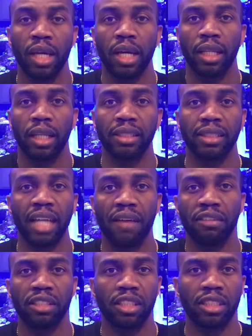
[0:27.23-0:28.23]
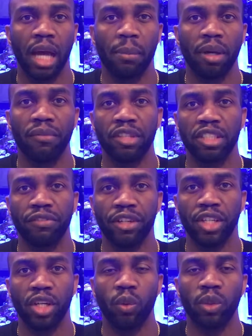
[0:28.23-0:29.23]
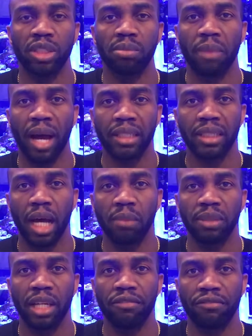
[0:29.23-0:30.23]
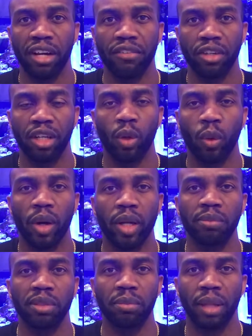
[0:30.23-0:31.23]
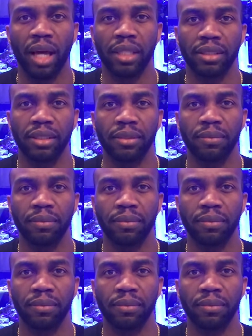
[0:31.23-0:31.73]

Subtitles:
Let's dive into the topic of this video, which is my top 10 favorite aquarium supplies.